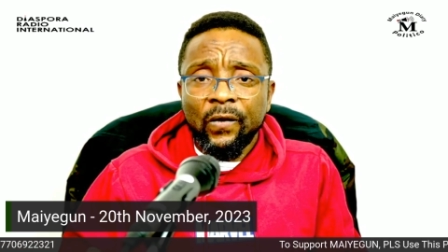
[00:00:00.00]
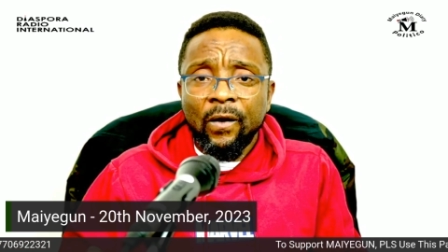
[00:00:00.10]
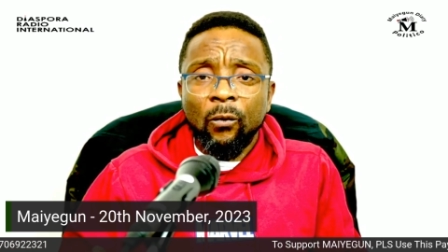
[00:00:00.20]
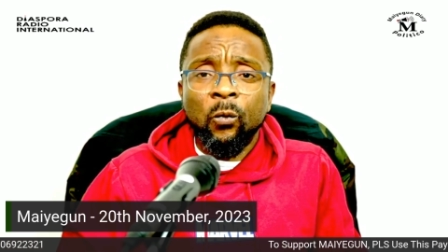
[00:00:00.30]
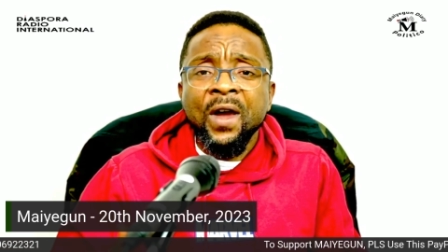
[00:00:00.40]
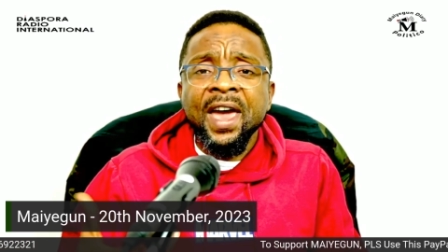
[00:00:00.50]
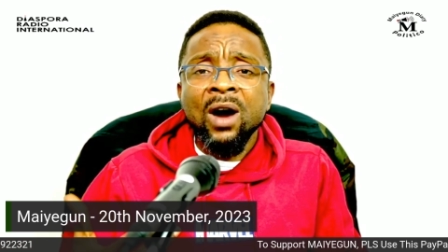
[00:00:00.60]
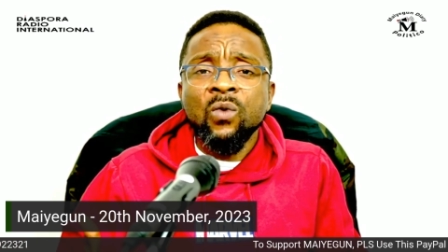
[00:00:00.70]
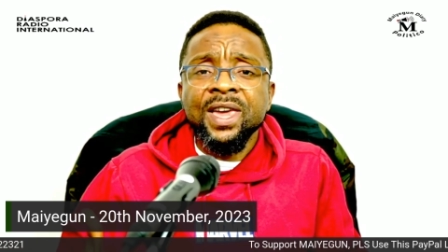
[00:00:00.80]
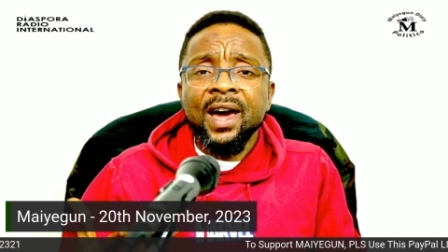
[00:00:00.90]
where
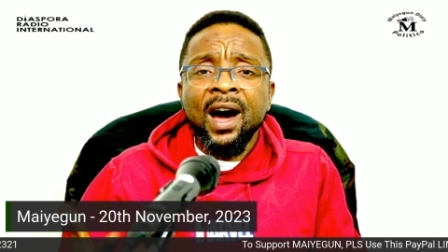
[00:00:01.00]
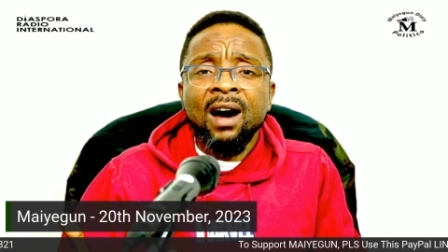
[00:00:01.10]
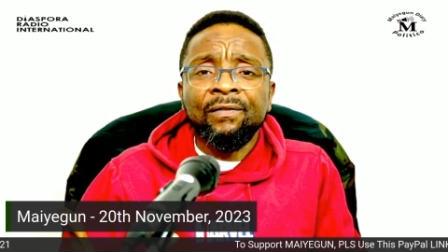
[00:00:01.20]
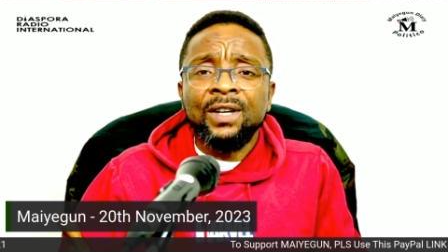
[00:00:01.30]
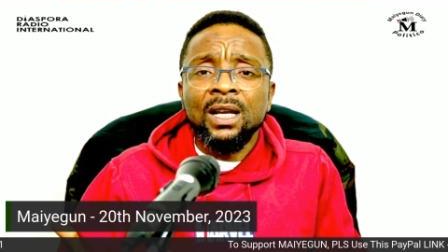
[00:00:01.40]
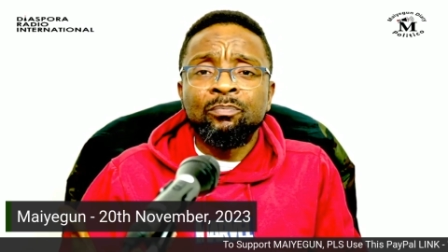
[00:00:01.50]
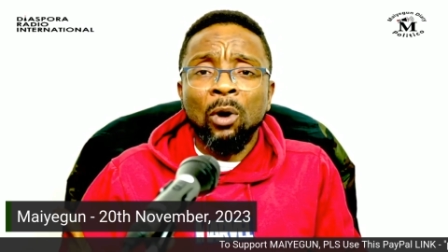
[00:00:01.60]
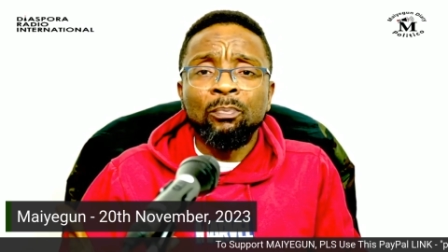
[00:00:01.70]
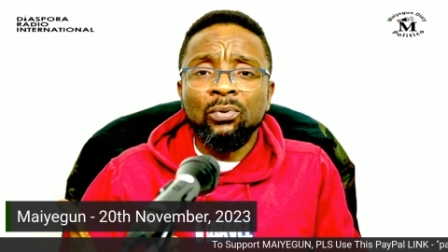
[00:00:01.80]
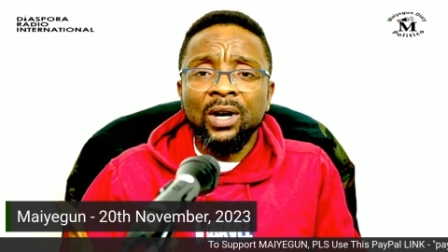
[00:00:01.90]
we have the
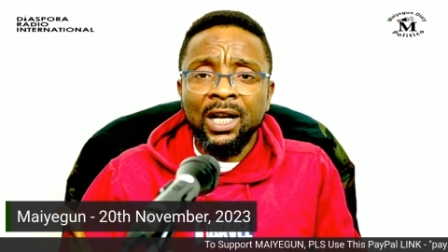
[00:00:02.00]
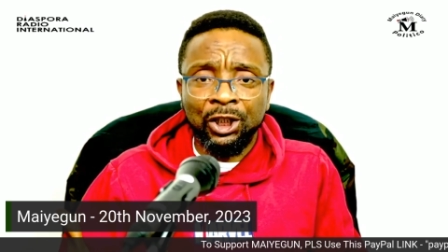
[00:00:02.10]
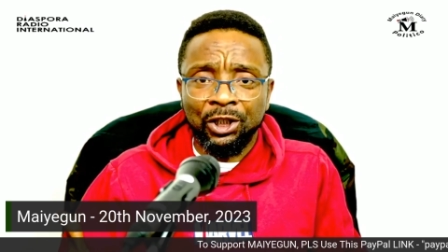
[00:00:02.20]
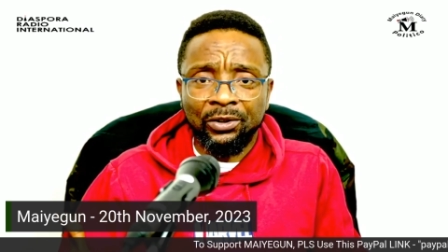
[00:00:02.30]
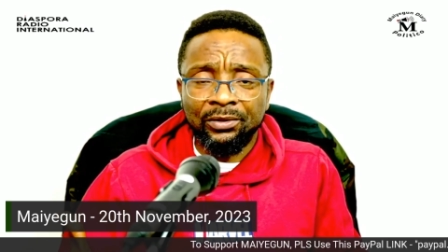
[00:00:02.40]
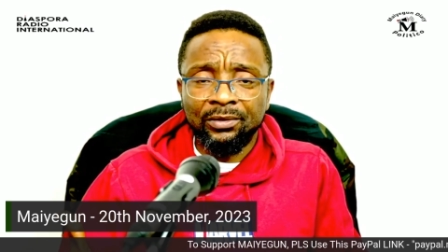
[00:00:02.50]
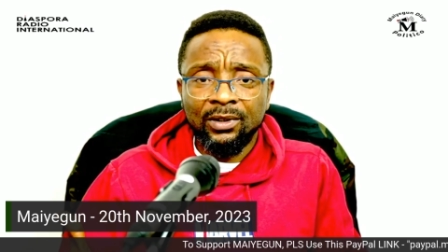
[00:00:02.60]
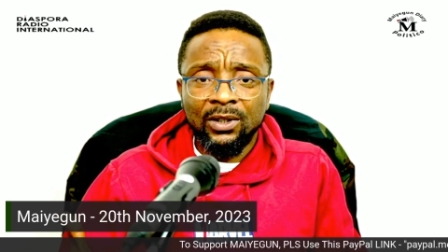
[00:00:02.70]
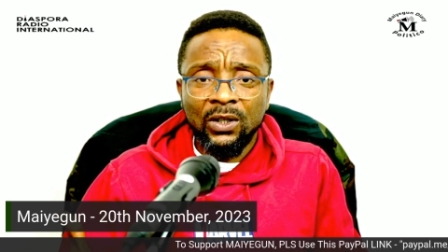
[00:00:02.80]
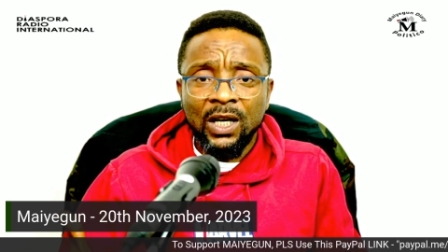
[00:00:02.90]
population,
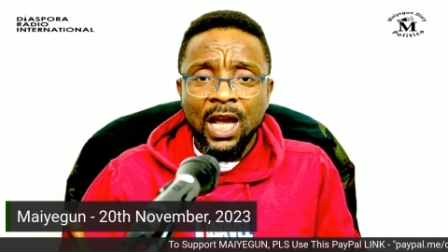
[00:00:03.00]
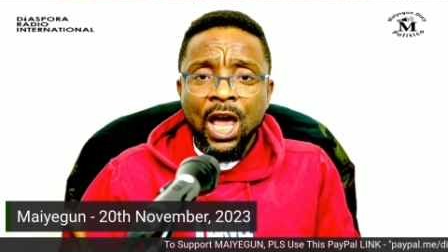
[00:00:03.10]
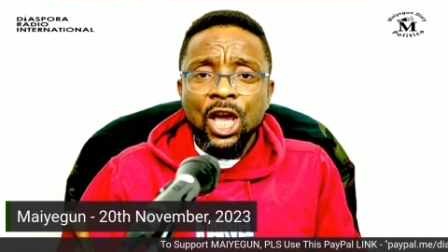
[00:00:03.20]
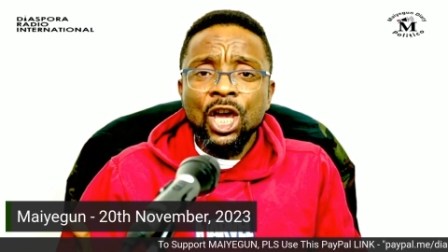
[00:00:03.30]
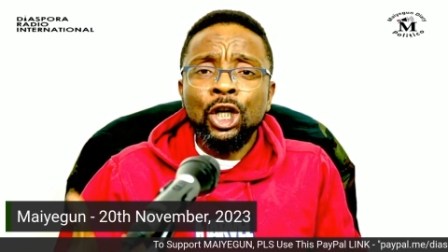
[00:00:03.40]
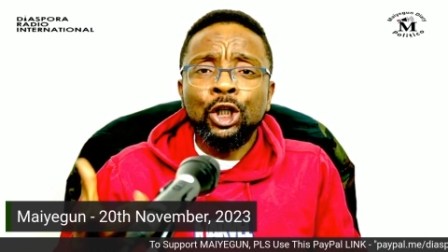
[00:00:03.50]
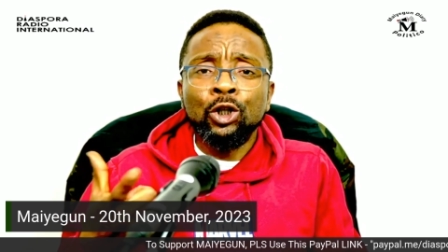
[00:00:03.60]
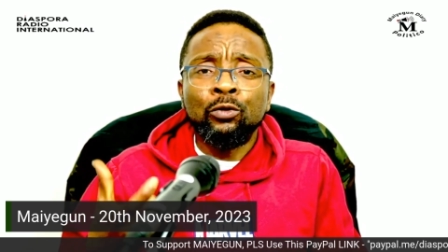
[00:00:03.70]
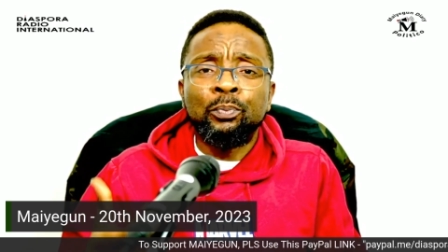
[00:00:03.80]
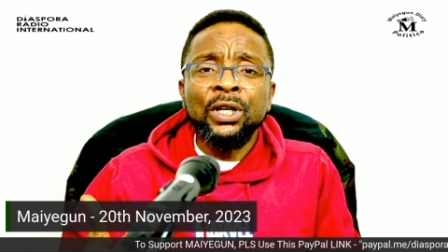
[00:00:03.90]
it
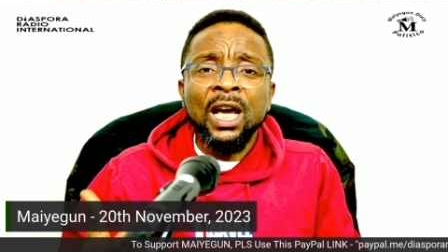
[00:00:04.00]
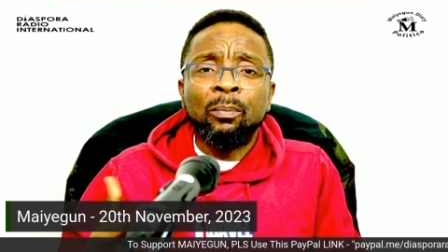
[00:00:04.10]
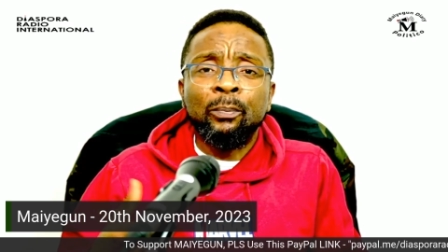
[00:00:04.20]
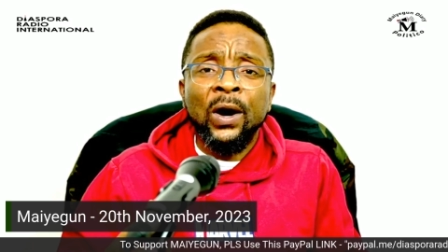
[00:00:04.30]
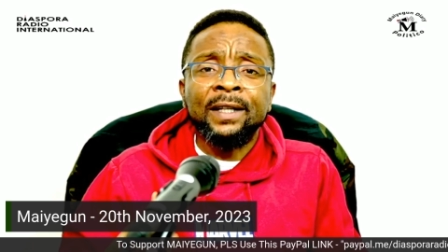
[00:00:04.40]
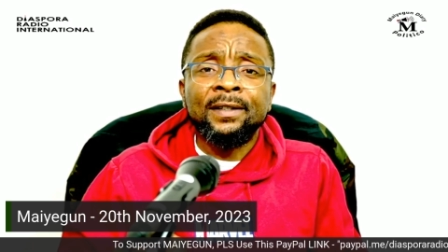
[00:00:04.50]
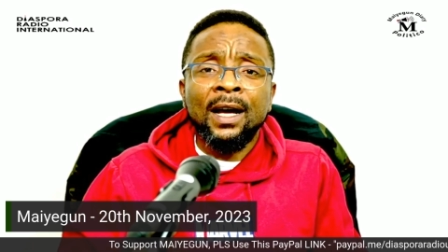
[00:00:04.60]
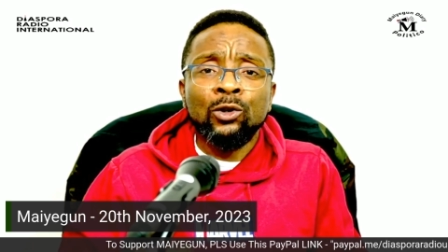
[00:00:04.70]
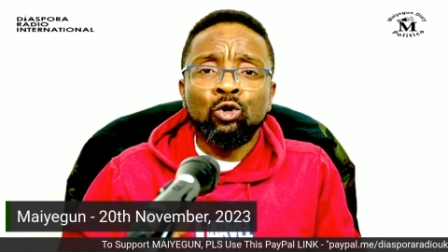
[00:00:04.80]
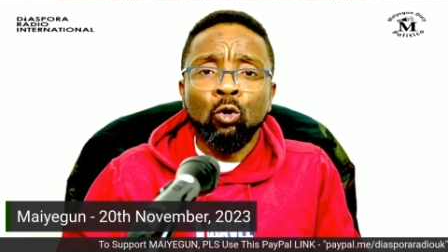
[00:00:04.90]
should be a pointer
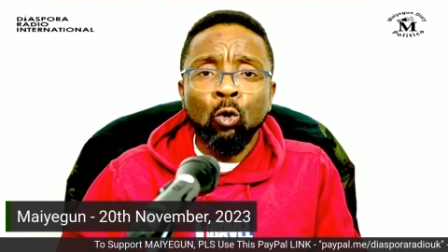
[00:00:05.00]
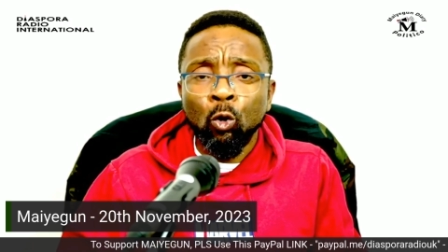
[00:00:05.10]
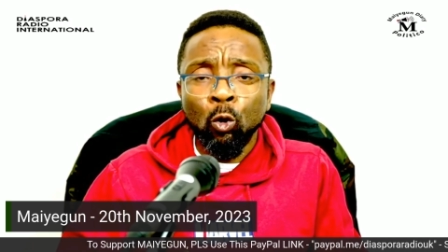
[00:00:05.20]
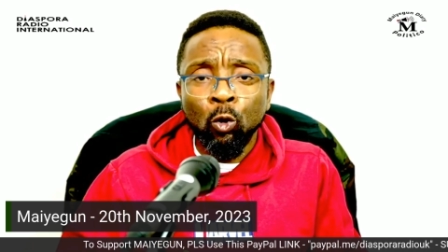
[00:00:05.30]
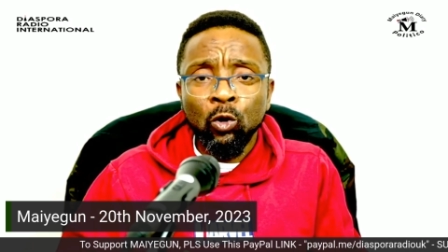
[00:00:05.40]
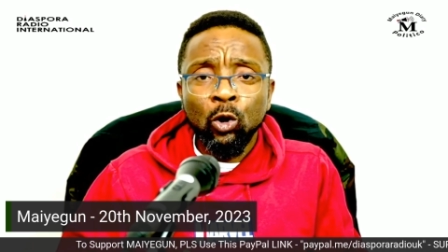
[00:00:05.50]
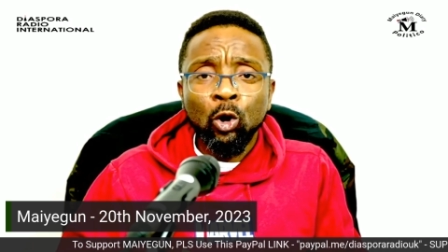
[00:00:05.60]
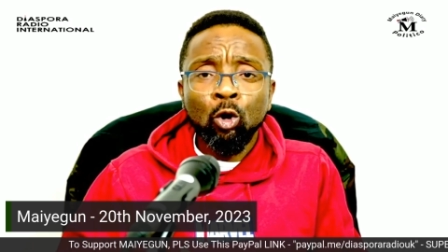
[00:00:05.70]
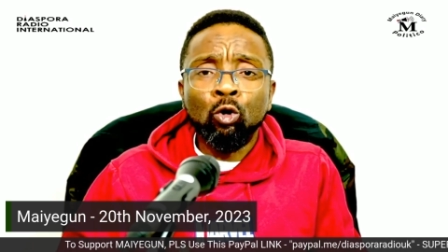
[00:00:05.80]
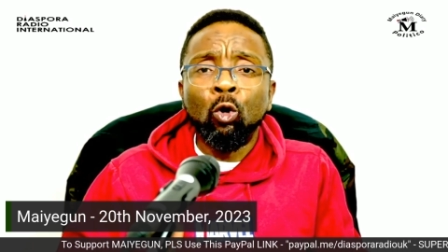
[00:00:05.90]
to
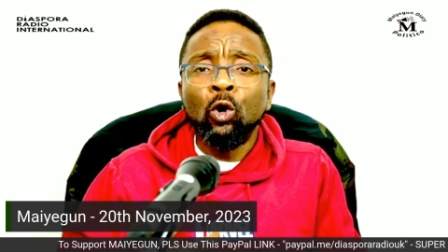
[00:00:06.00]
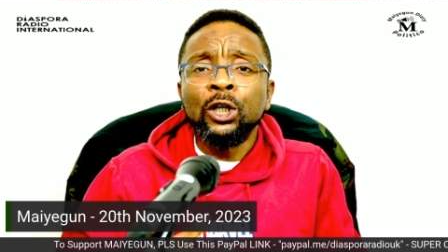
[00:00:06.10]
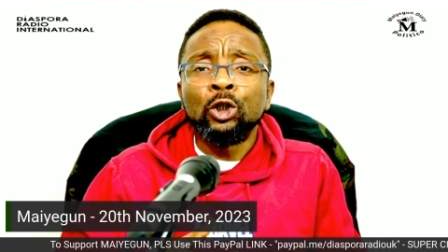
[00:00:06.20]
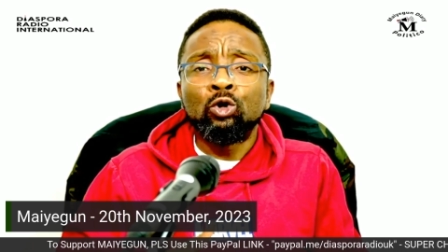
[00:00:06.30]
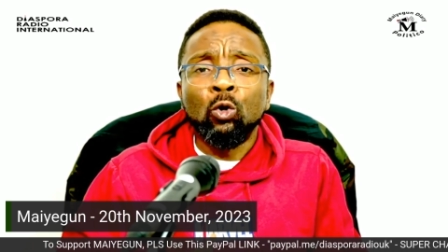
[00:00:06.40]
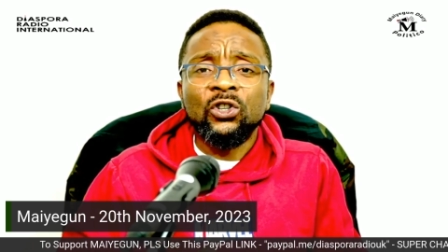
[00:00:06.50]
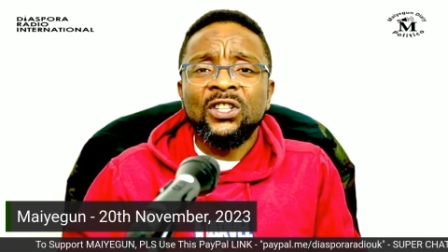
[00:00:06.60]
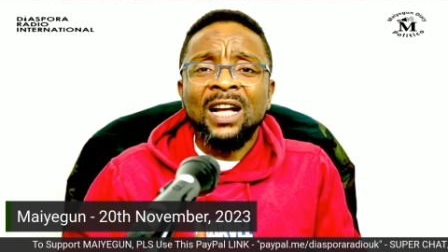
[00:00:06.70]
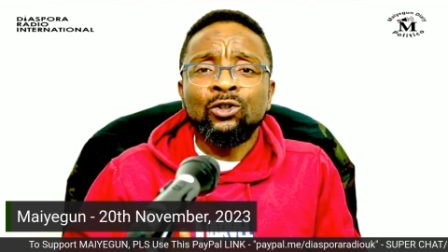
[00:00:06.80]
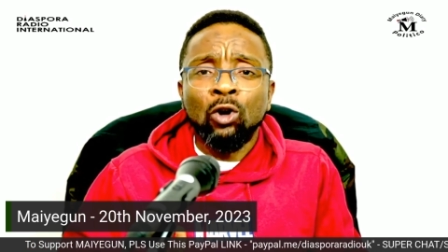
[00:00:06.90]
going to
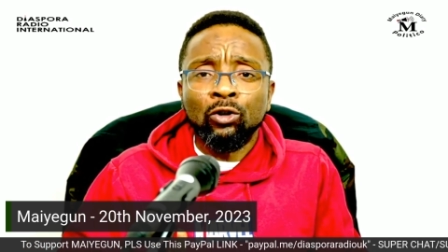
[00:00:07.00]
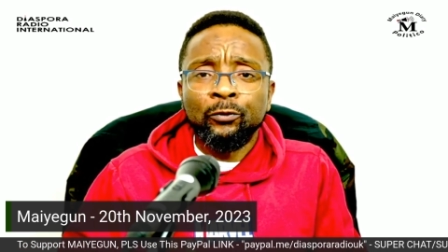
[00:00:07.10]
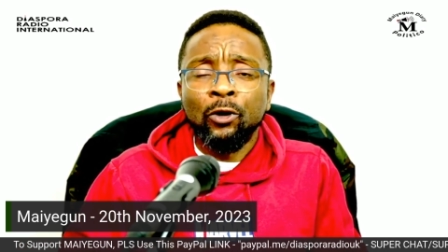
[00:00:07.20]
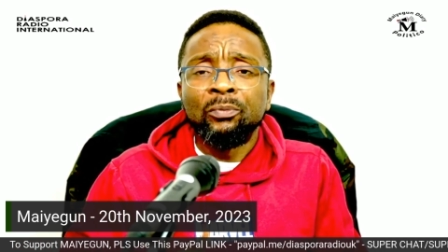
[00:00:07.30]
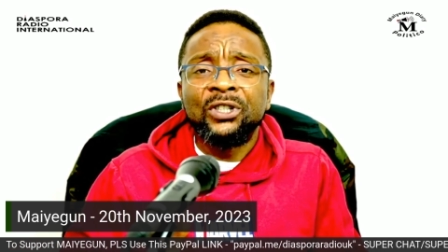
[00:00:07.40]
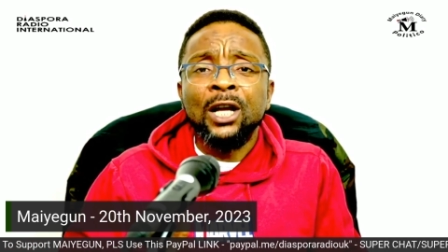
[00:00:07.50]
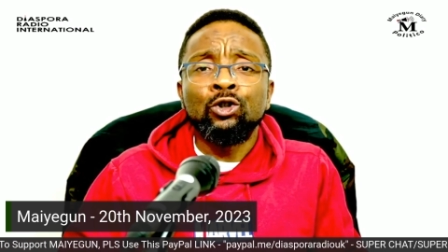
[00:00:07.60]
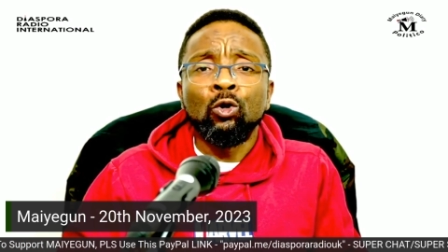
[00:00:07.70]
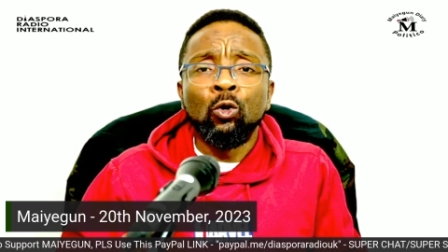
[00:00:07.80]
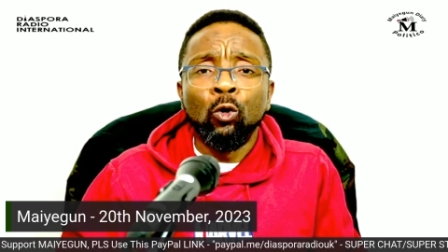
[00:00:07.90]
Saturn, from there
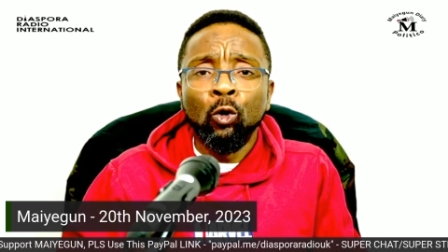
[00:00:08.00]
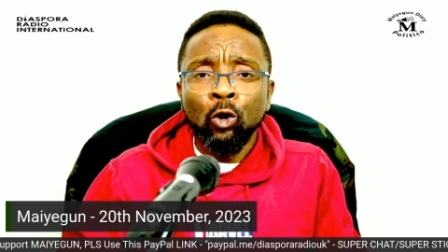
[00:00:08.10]
to